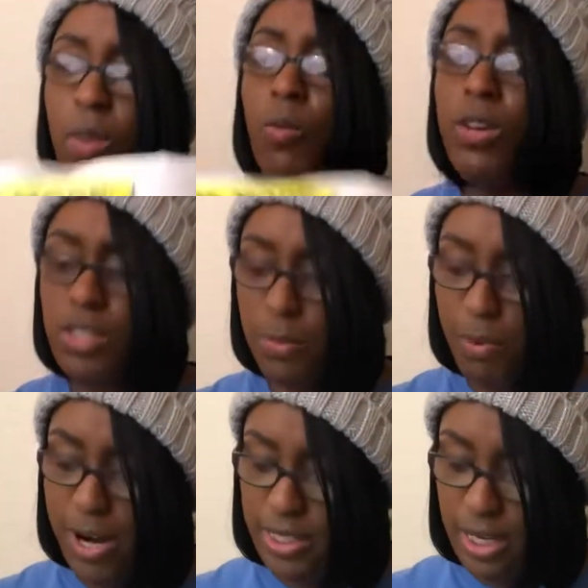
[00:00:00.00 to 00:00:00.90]
what's the
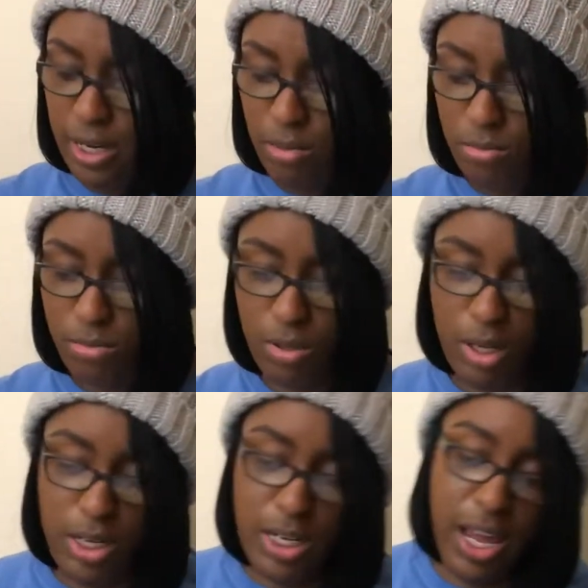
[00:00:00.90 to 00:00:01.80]
price that
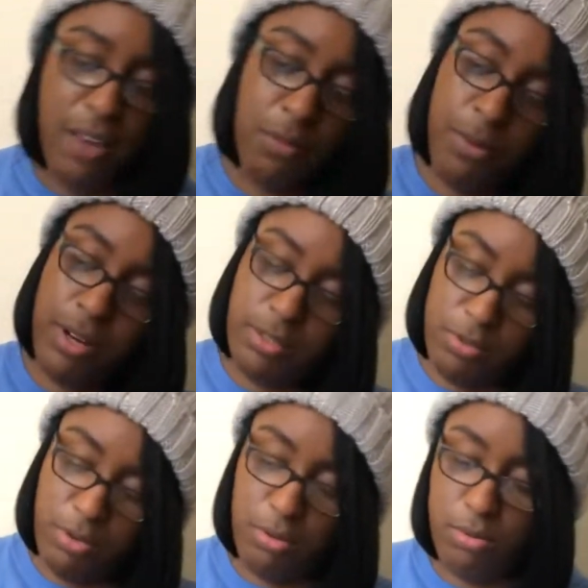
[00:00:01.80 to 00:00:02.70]
it didn't have a price
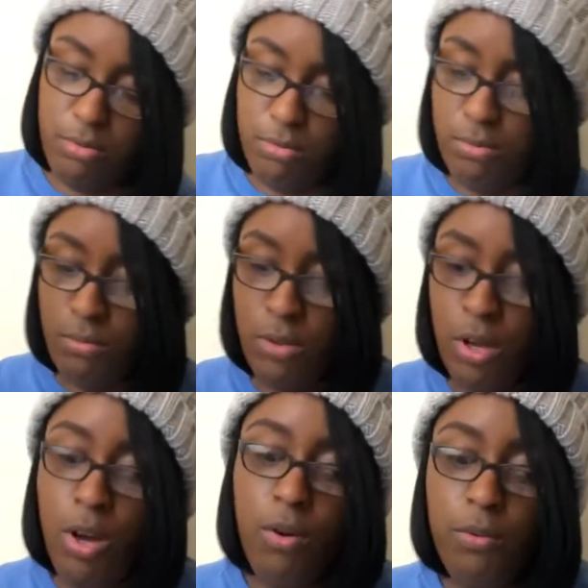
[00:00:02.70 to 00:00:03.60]
on here?
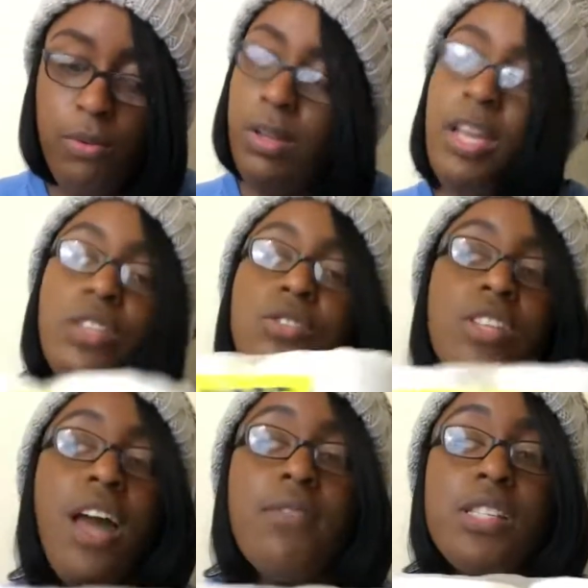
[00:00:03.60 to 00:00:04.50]
It used
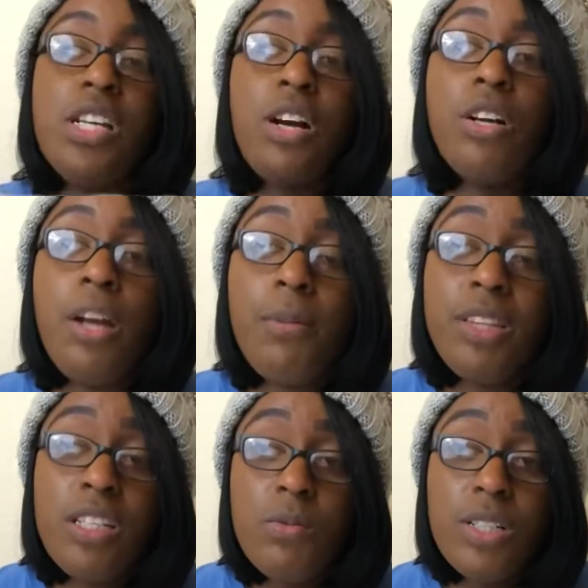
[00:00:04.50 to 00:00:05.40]
to have a sticker on there, but
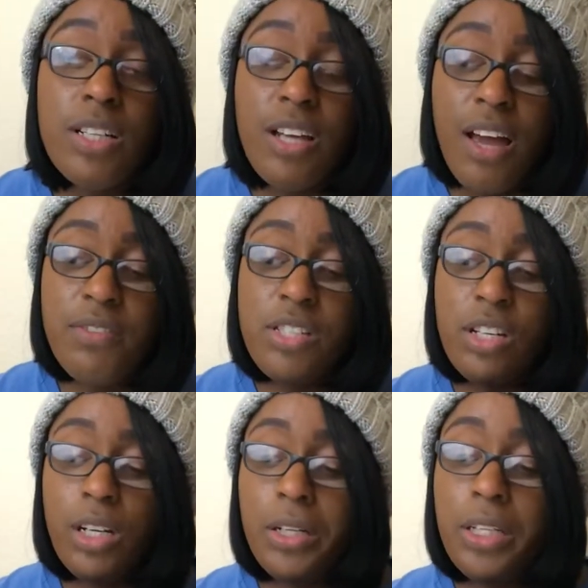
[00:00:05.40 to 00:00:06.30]
this one didn't have a
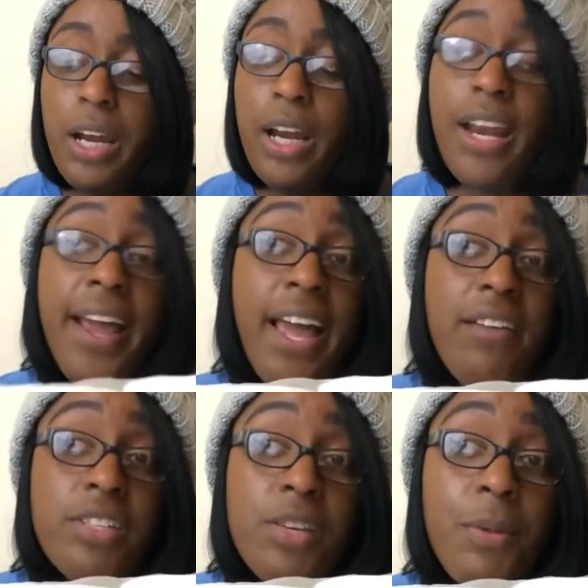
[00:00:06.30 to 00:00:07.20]
sticker on there, and they
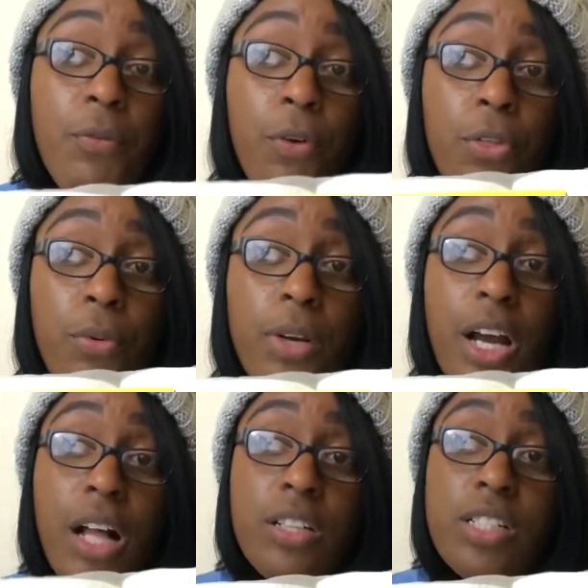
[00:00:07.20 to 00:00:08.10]
gave it to me for
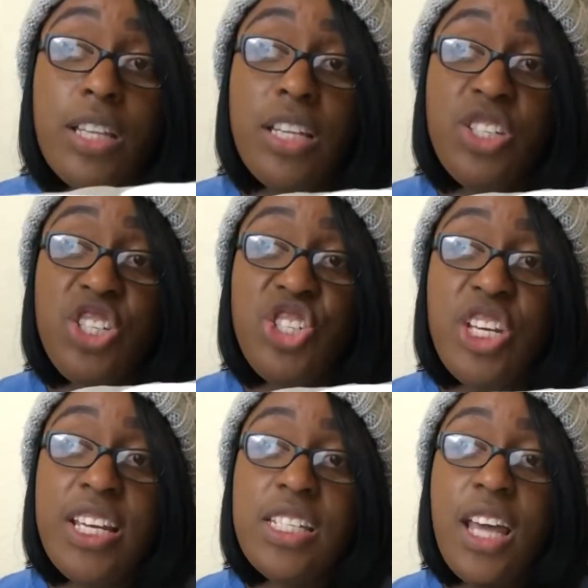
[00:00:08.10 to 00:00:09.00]
$3. And this is
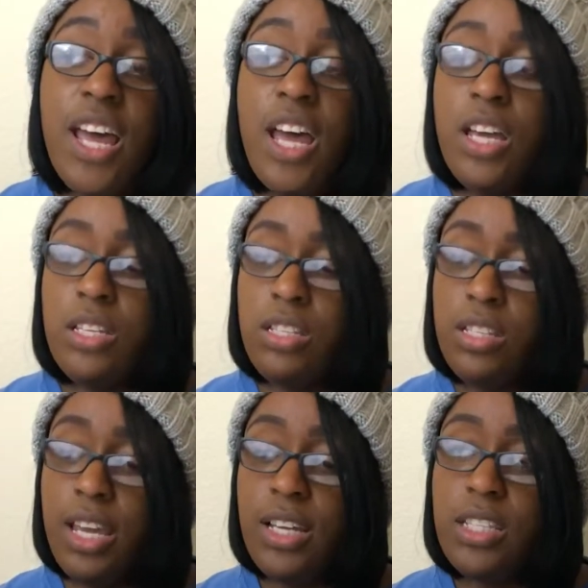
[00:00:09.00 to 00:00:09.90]
just
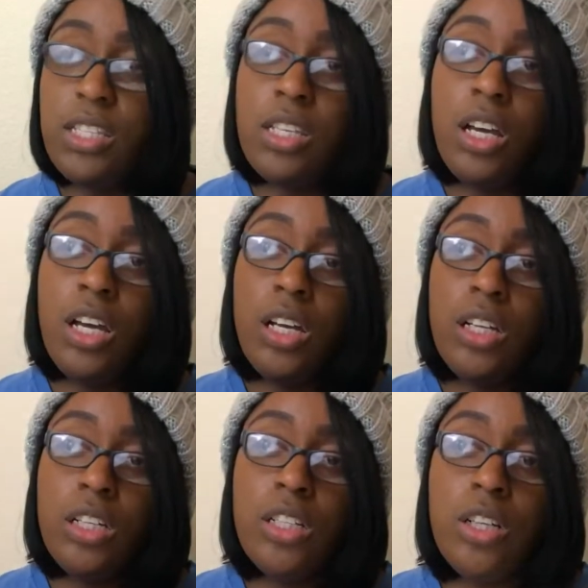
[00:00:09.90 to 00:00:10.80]
6
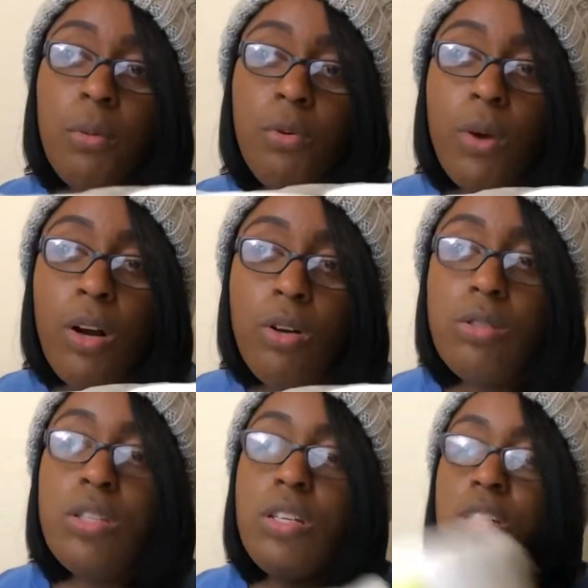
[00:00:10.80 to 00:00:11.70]
double rolls.
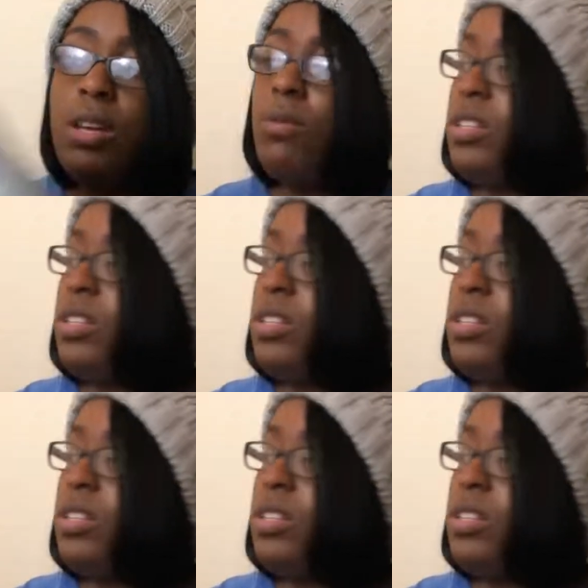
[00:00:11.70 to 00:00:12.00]
Is that